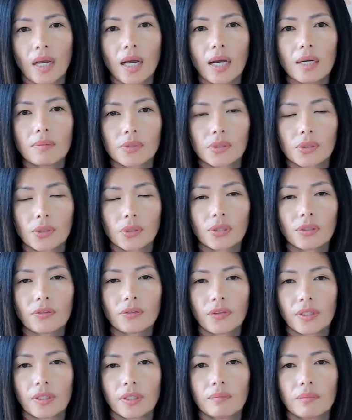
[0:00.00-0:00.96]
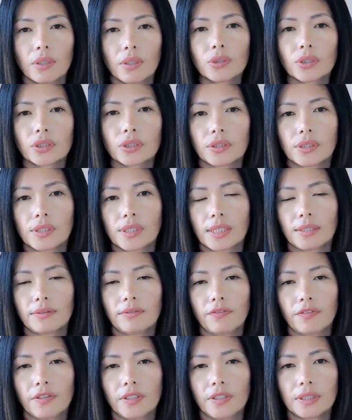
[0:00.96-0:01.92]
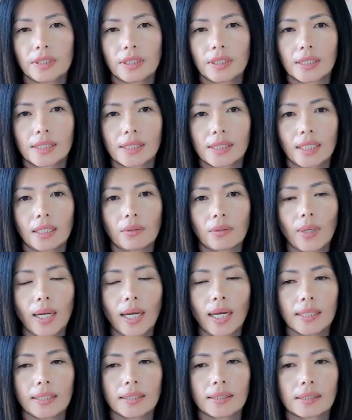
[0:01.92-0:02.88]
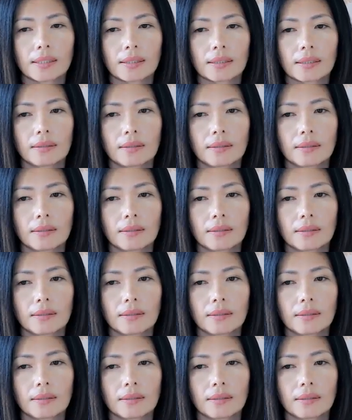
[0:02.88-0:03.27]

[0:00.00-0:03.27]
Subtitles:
Observe the emotions and feelings that arise.